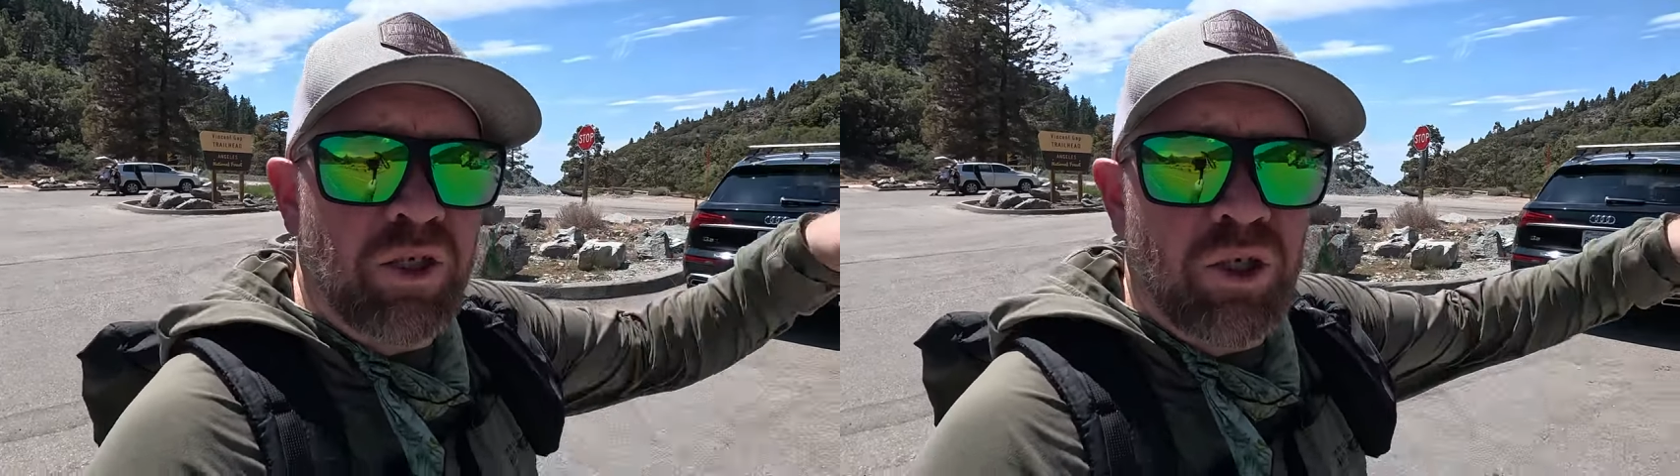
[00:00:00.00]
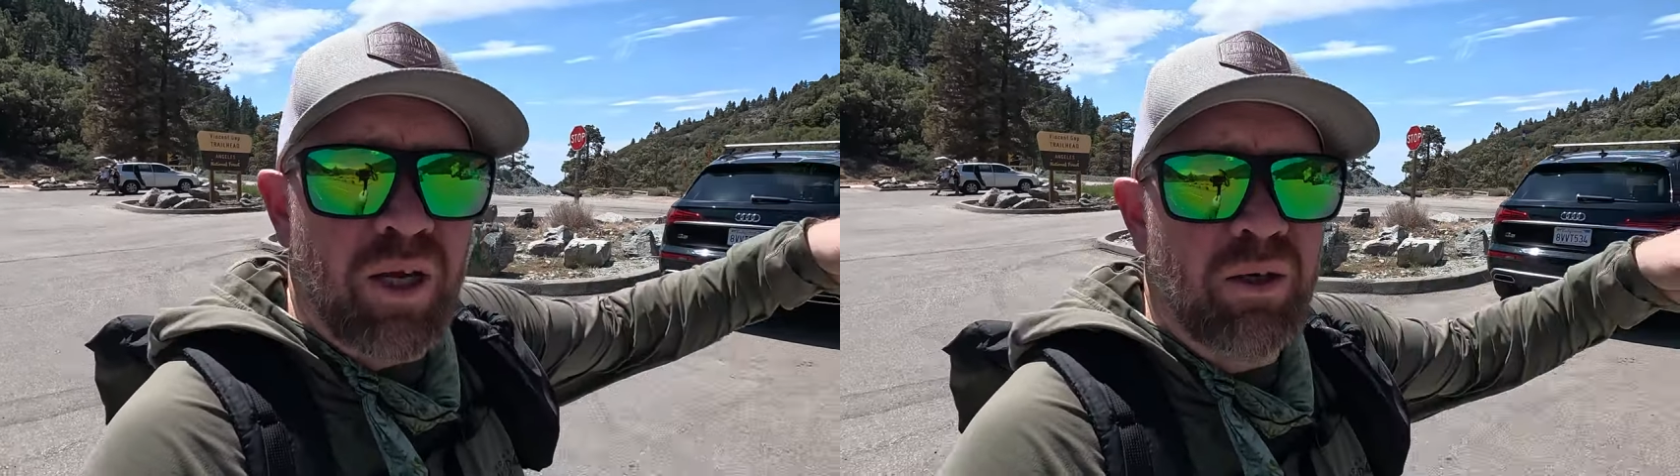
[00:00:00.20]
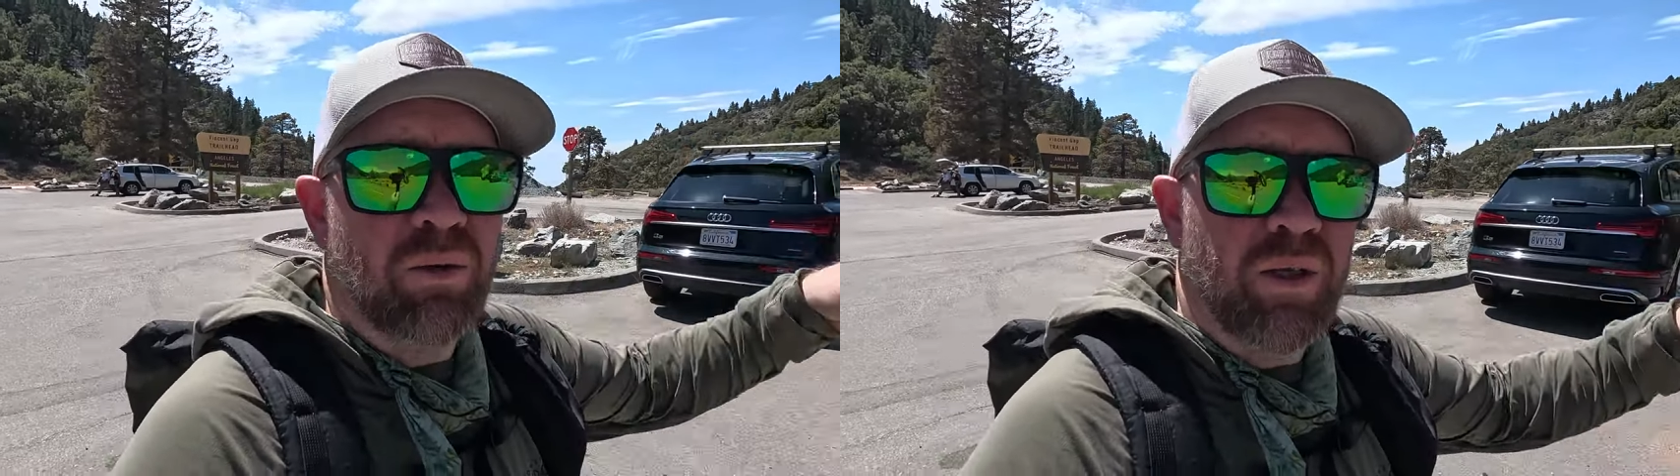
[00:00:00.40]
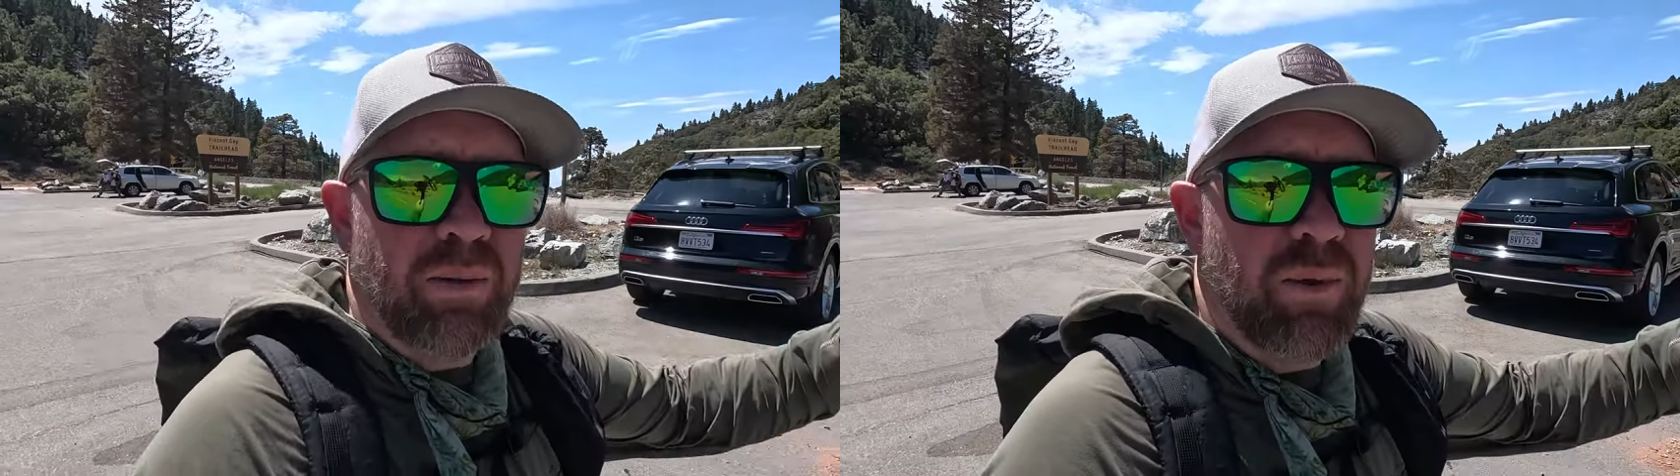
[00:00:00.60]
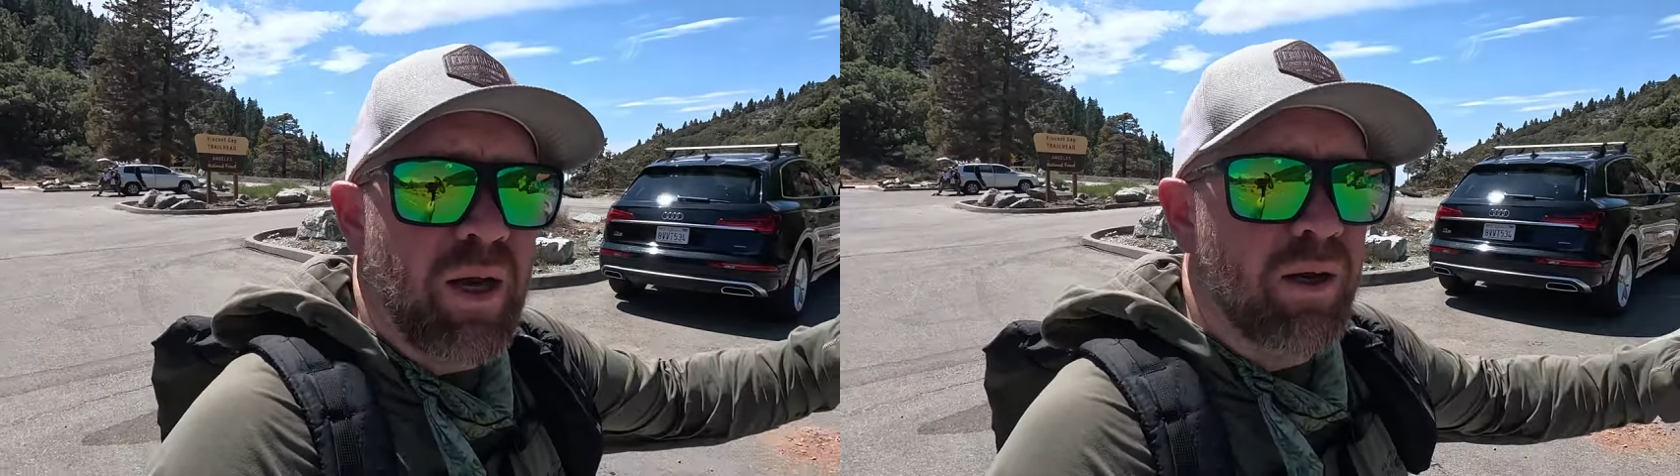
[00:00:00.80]
channel
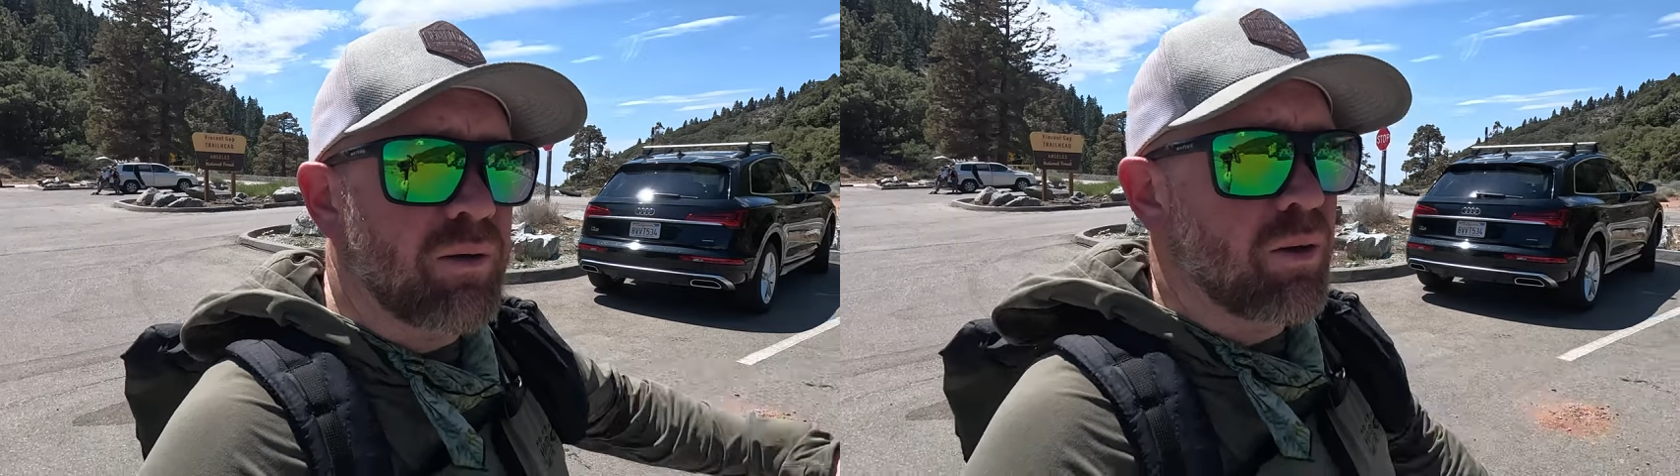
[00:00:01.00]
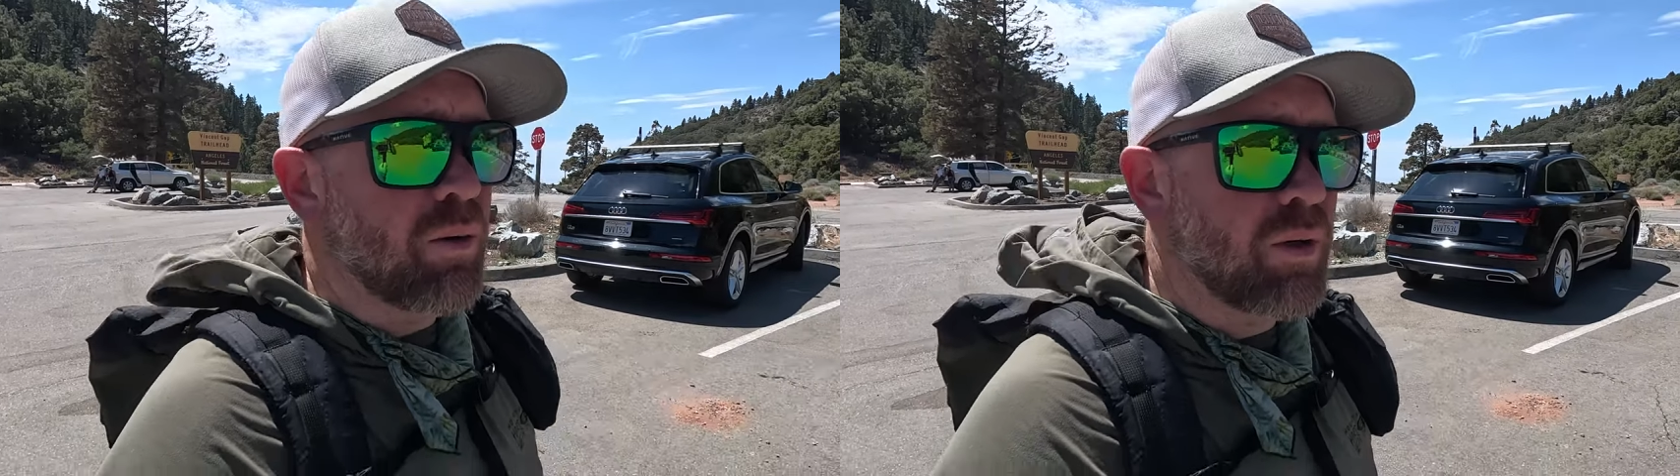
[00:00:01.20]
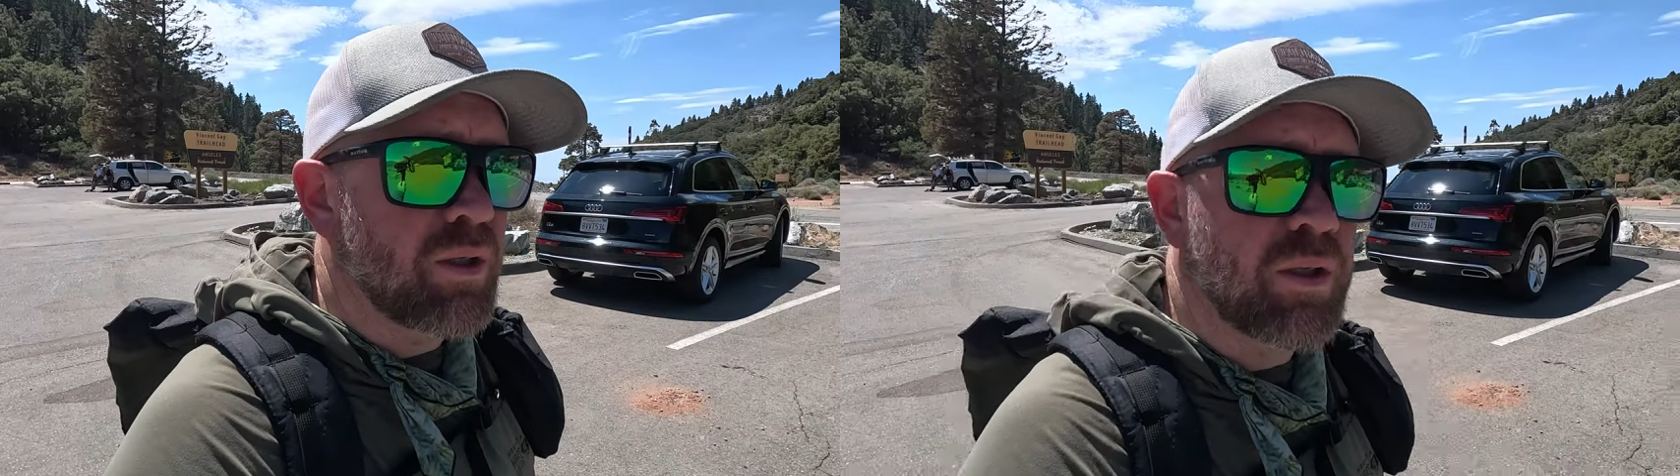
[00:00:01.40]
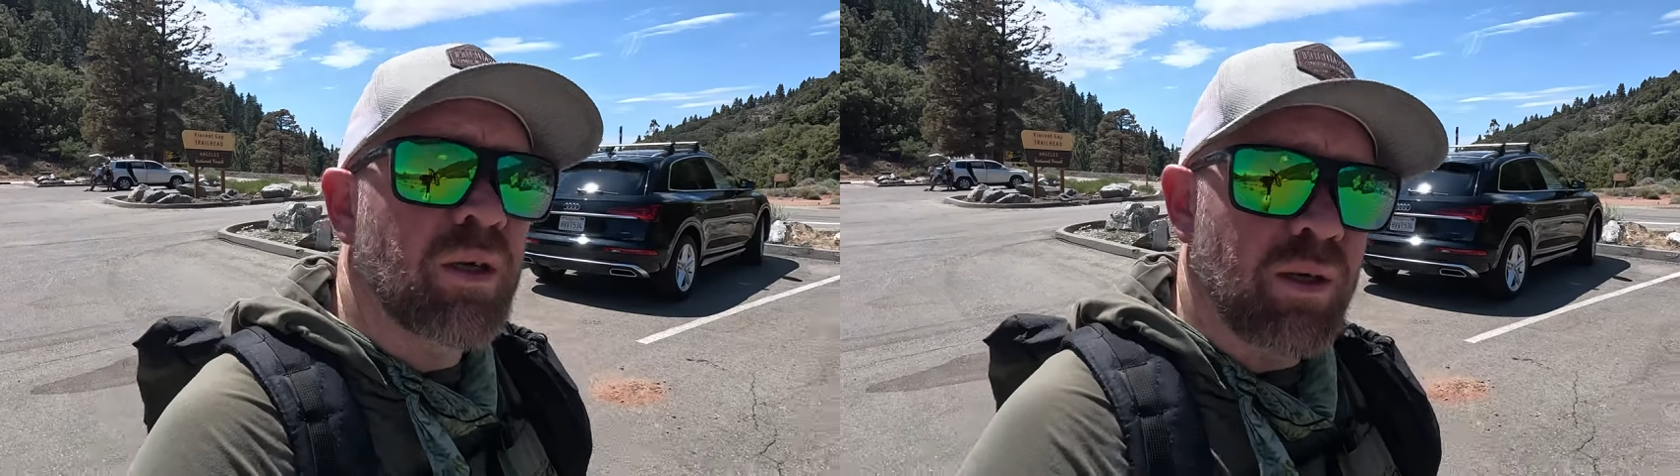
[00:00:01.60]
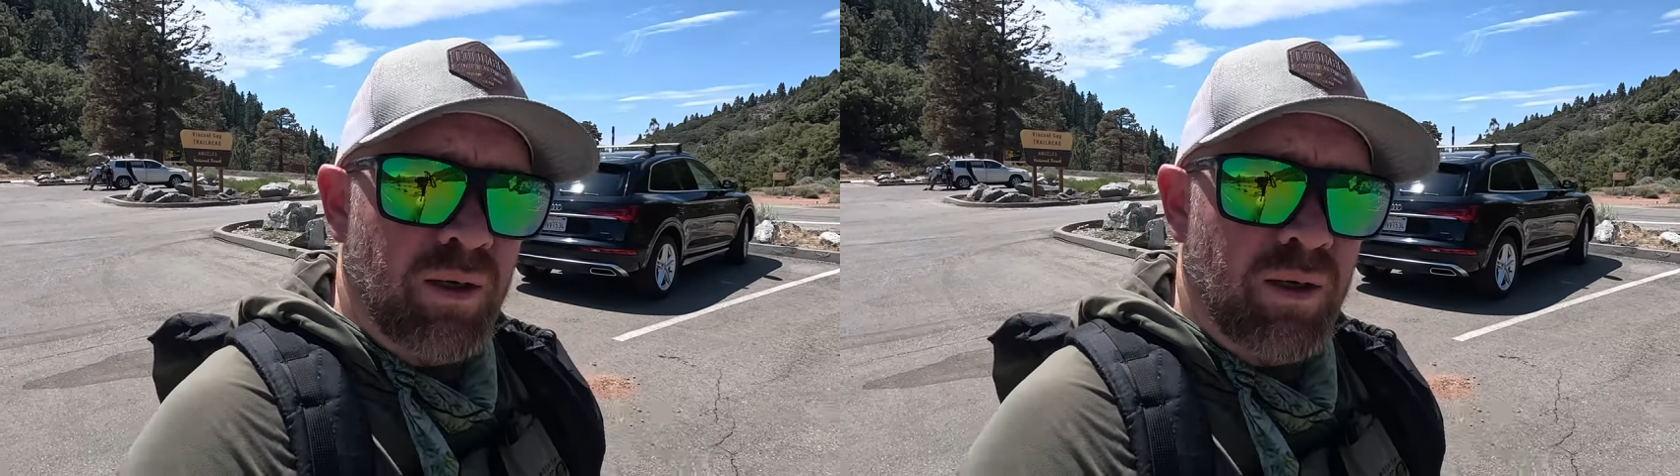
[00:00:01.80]
lead me outdoors